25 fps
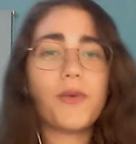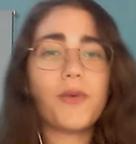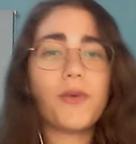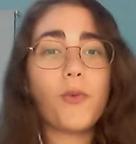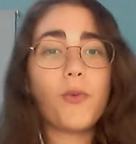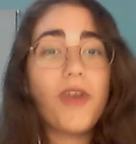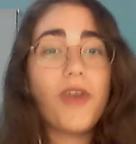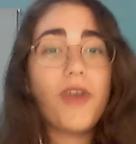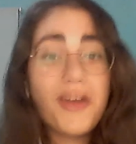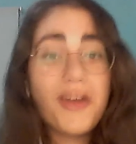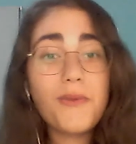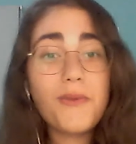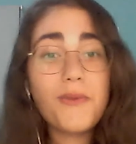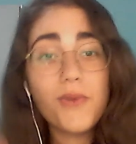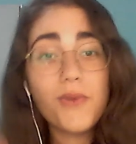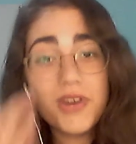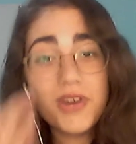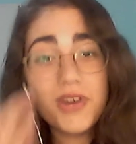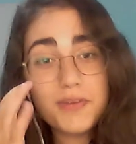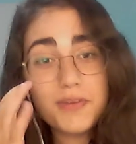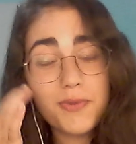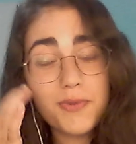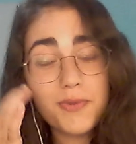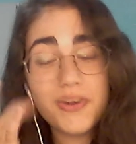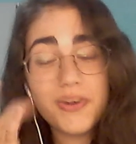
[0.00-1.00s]
what I
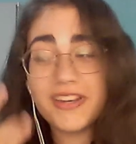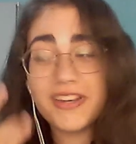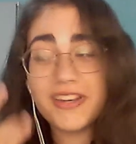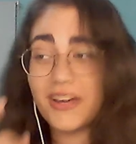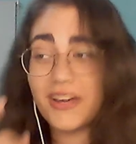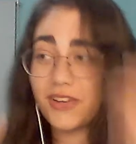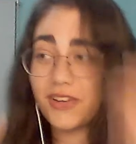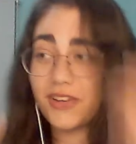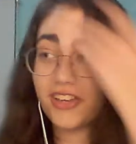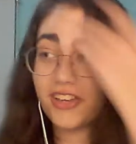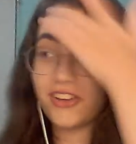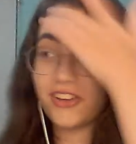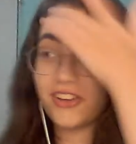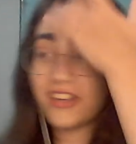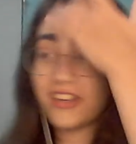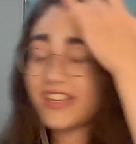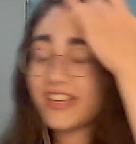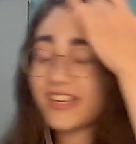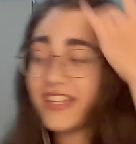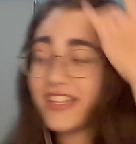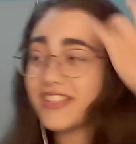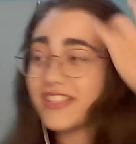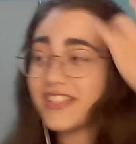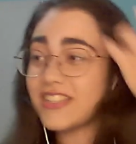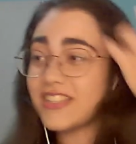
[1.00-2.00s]
want to point out here
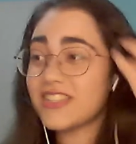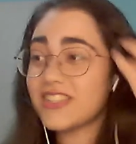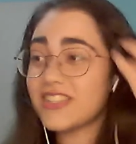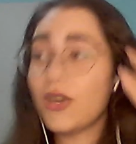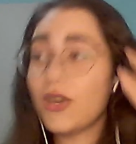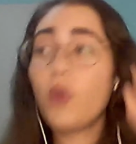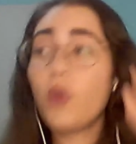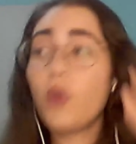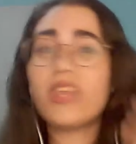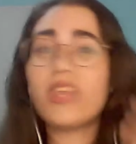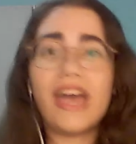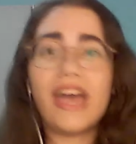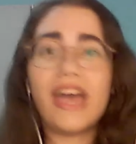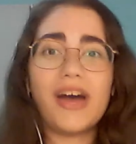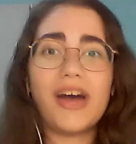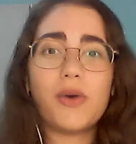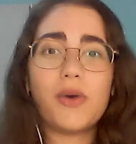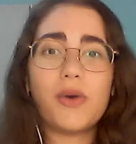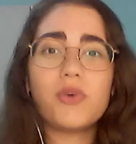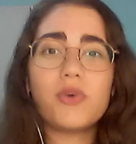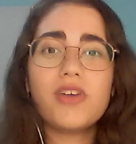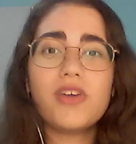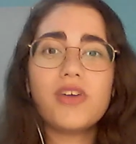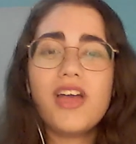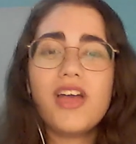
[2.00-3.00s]
is until
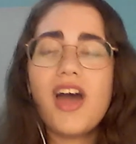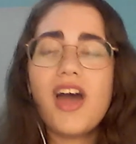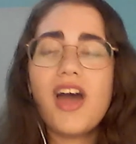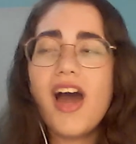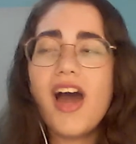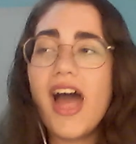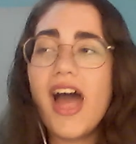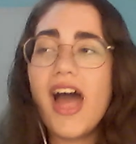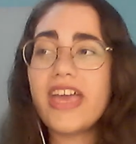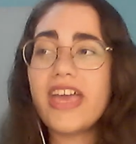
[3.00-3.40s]
now I